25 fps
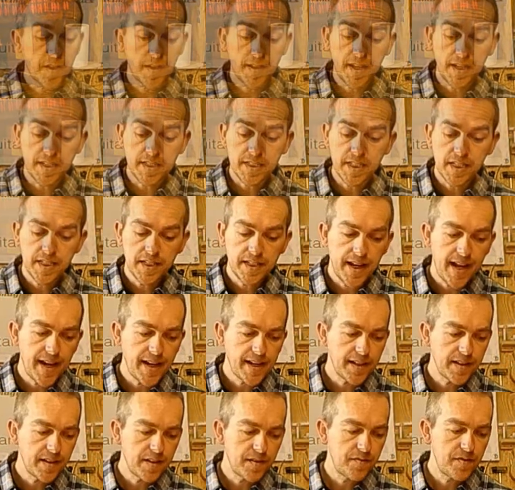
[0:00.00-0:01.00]
So that's the
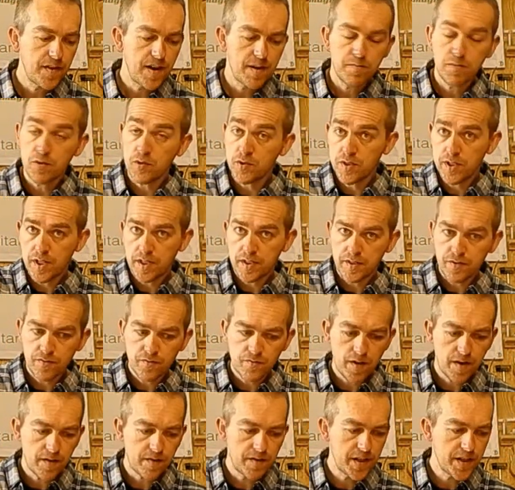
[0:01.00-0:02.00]
neck and the fretboard done
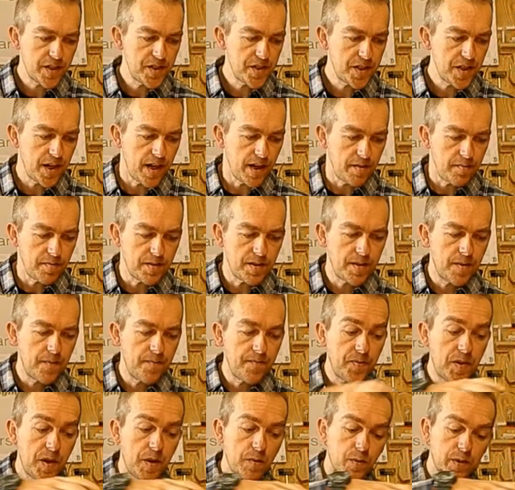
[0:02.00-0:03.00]
and roughly shaped.